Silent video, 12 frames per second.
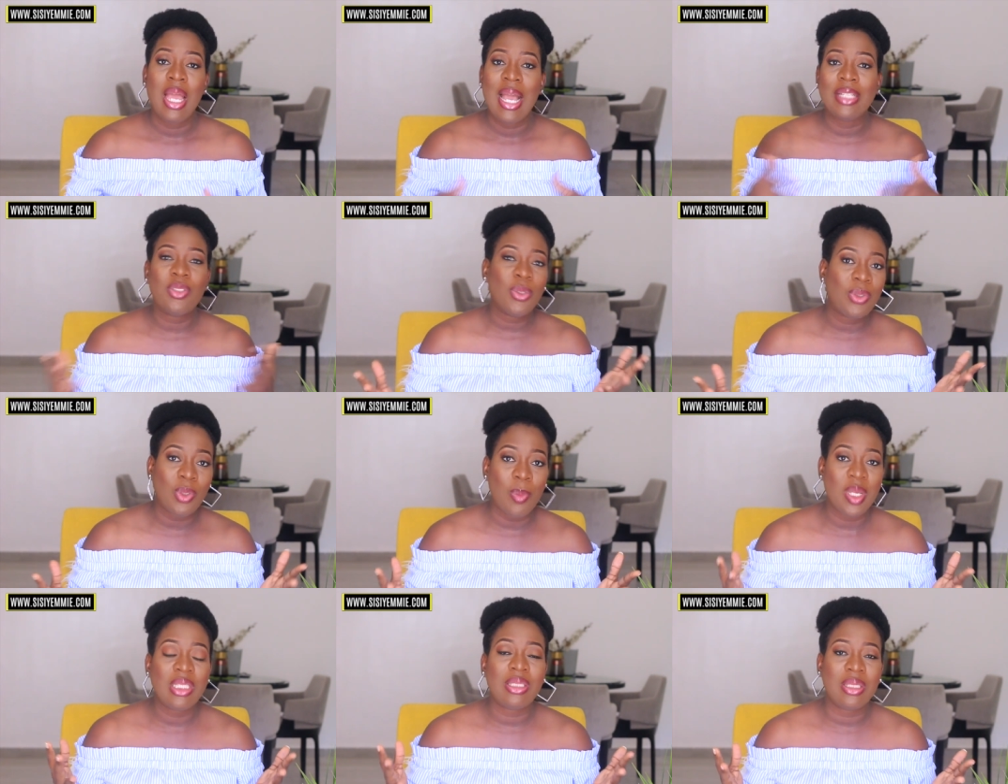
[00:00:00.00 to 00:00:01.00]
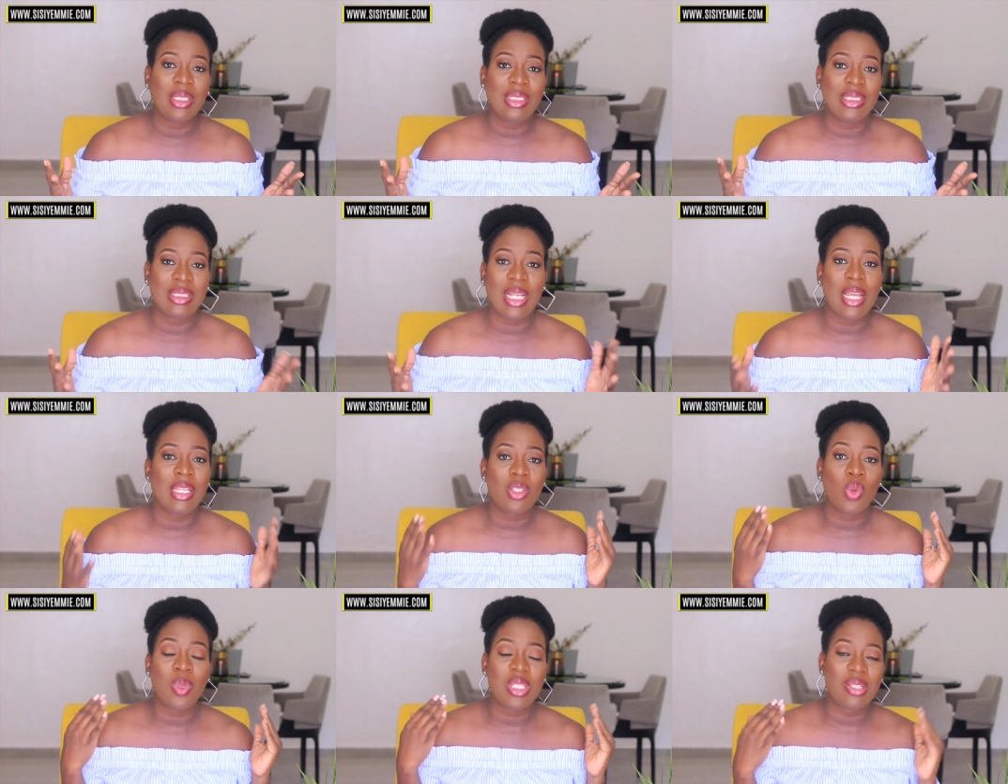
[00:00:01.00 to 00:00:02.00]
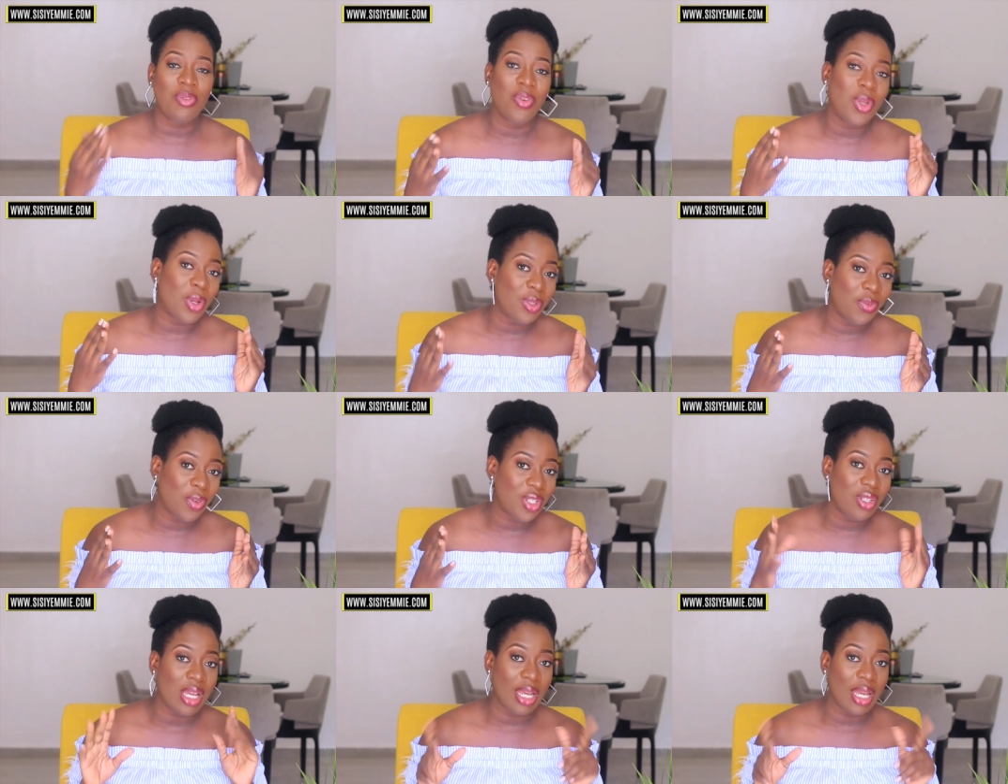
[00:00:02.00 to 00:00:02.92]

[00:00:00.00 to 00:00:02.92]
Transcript: I do so many things that it will be difficult for you